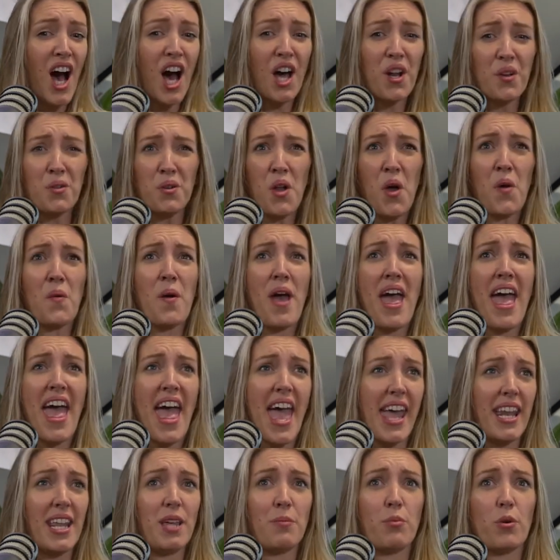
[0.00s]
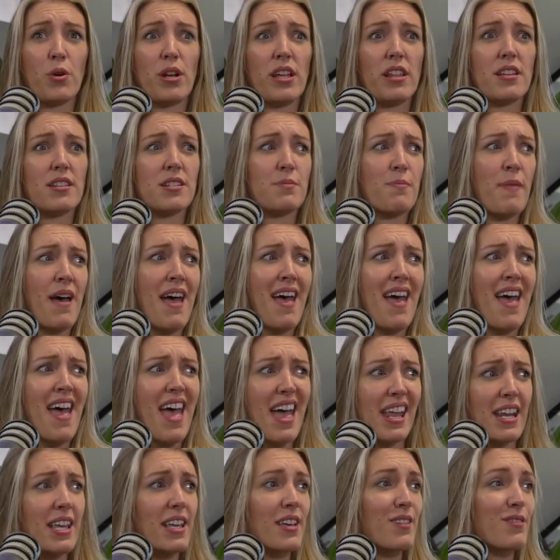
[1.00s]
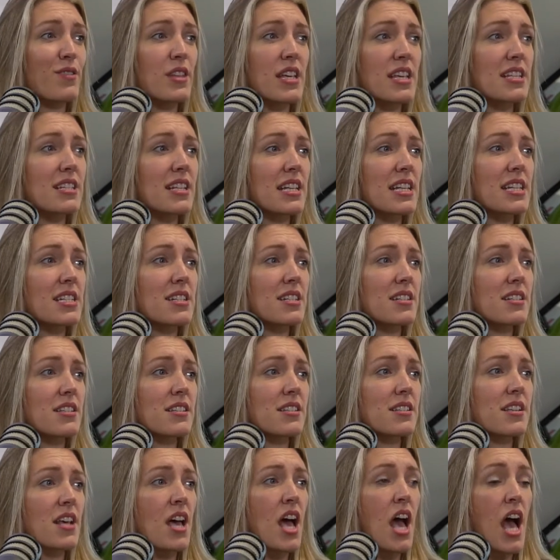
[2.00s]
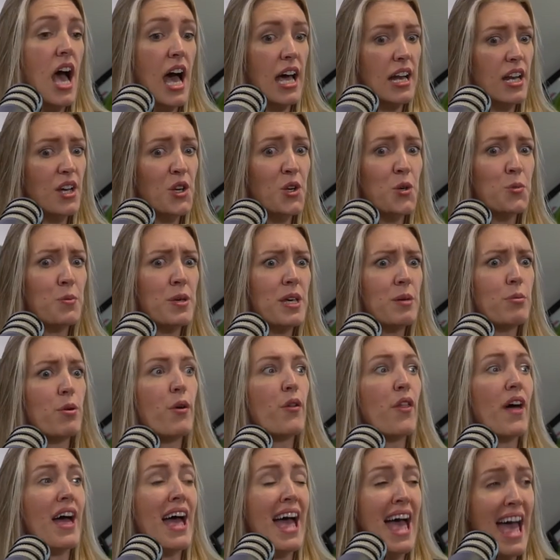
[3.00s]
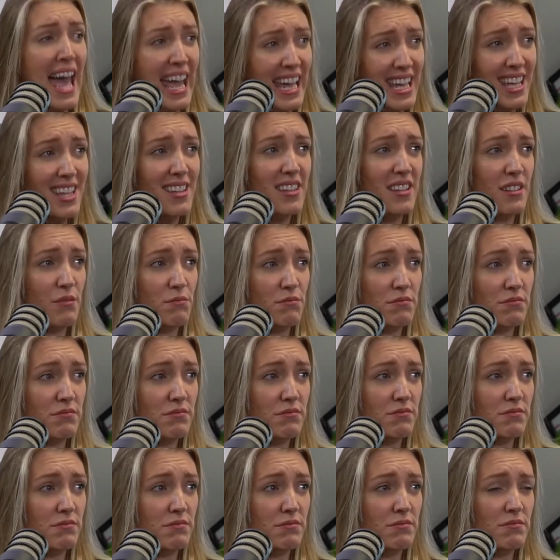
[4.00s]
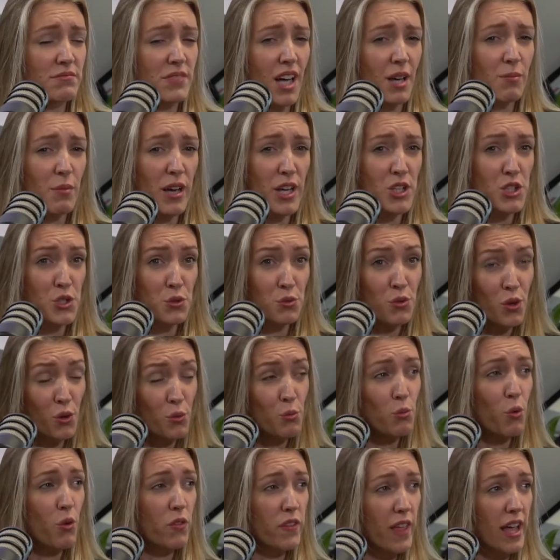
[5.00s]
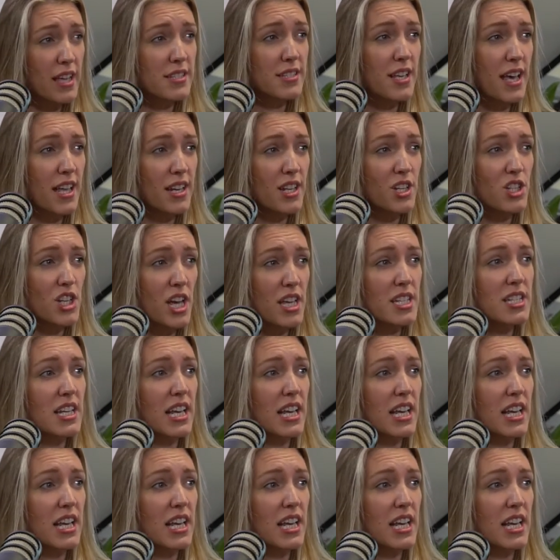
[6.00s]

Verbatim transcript: I don't know anybody that's met any of these leaders. And I know people that hate Mm. I'm like, do you know what that's energetic?